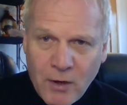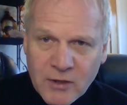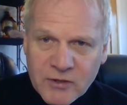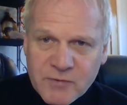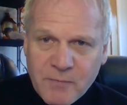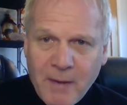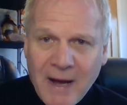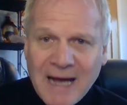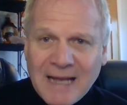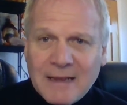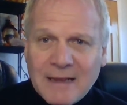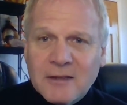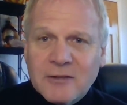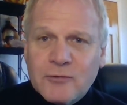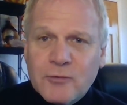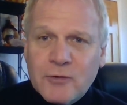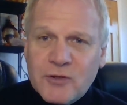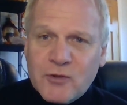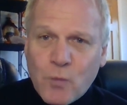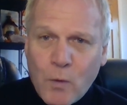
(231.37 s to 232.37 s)
ounce bottle
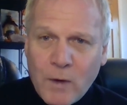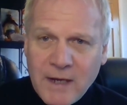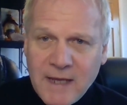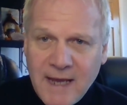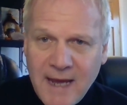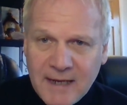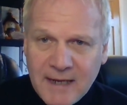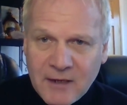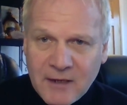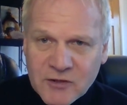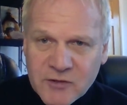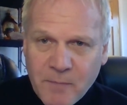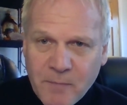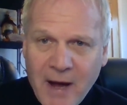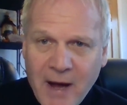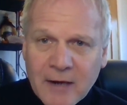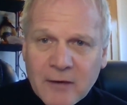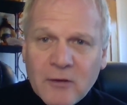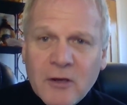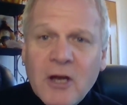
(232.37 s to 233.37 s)
to a 28 ounce
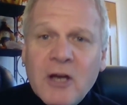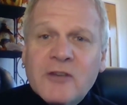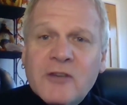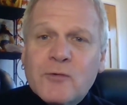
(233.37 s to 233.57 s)
bottle.